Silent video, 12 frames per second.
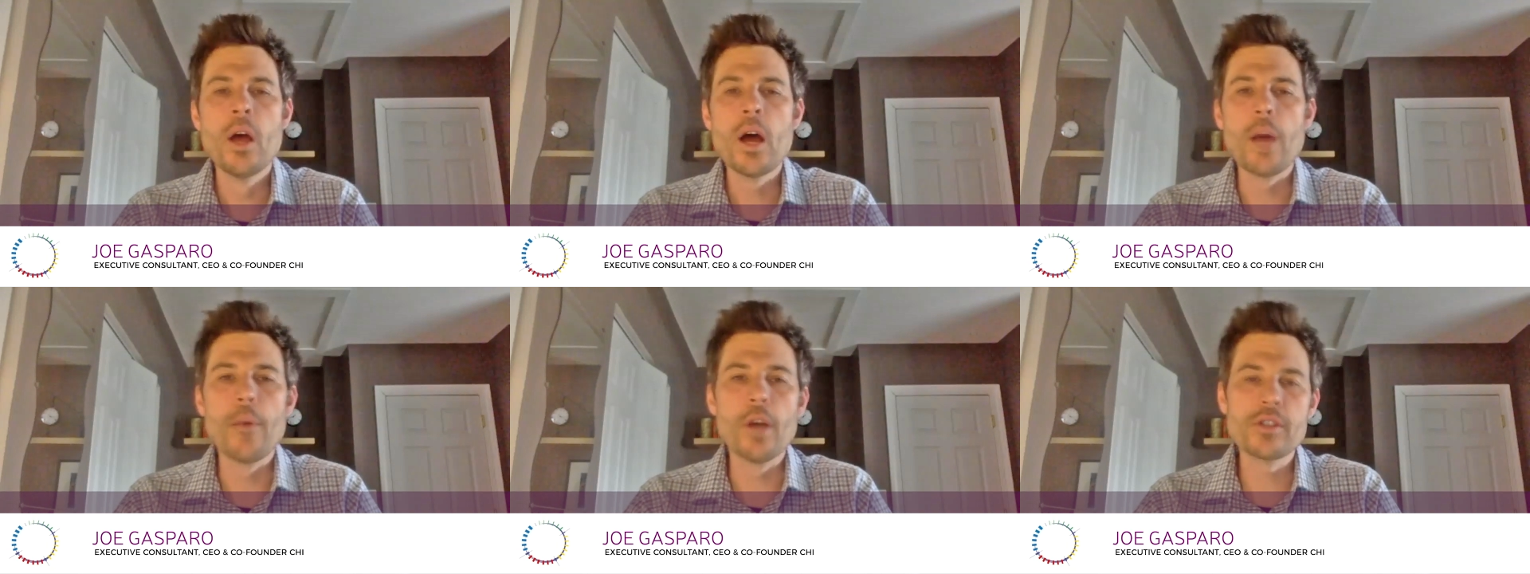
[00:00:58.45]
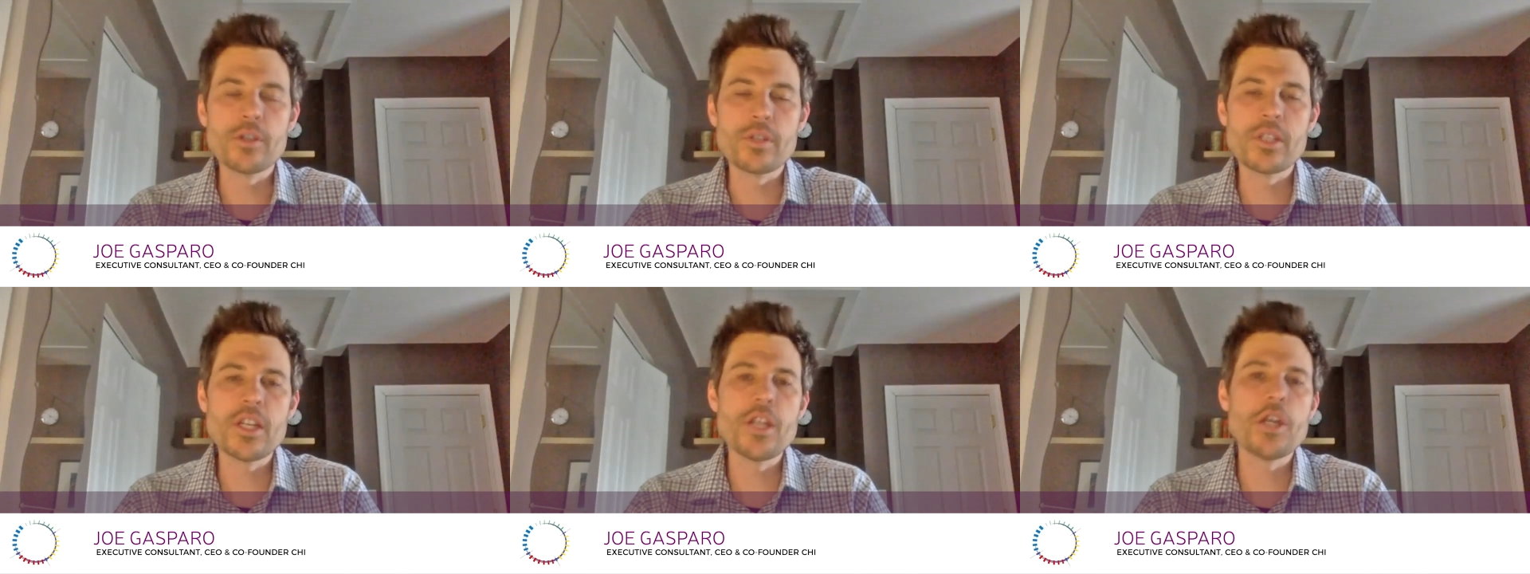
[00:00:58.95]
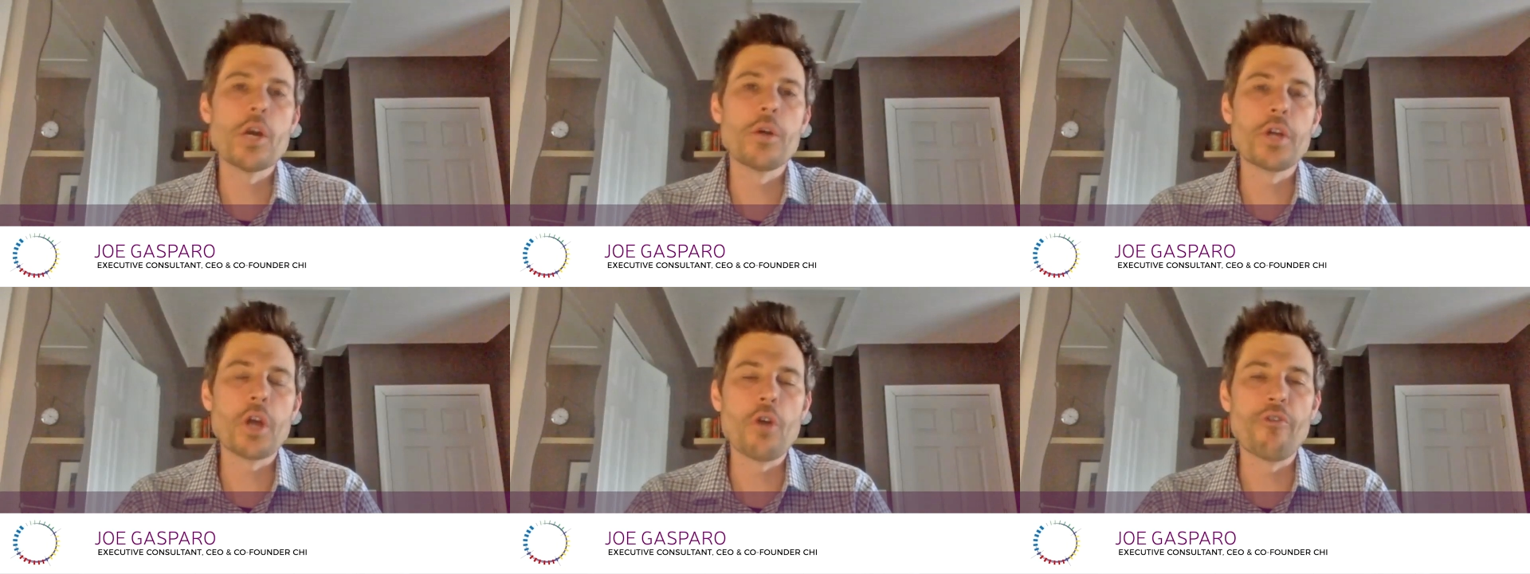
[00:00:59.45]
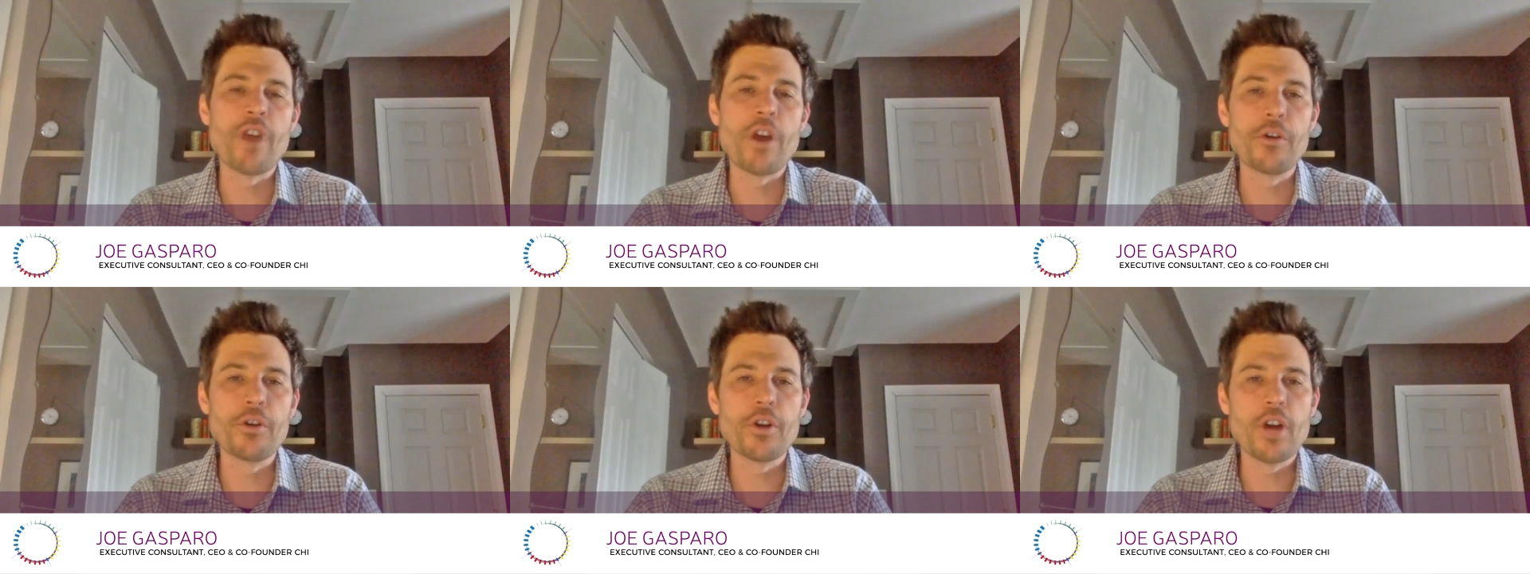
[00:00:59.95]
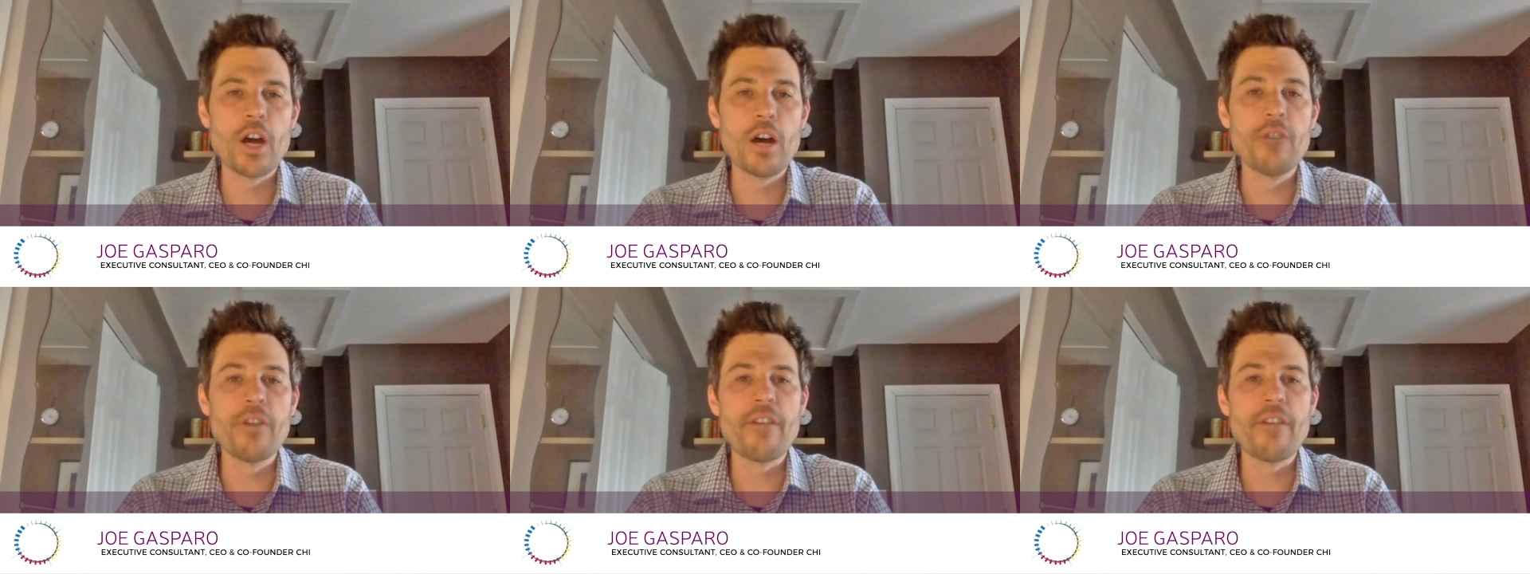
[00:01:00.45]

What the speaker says: I'm also CEO and co-founder of a